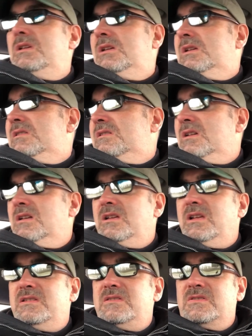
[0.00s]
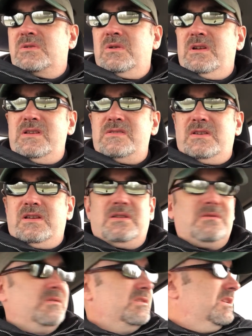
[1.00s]
And uh, it's just
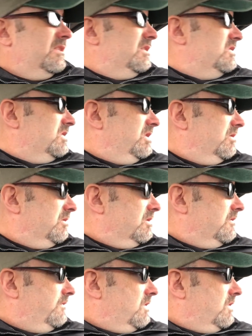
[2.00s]
crazy what the things you hear on the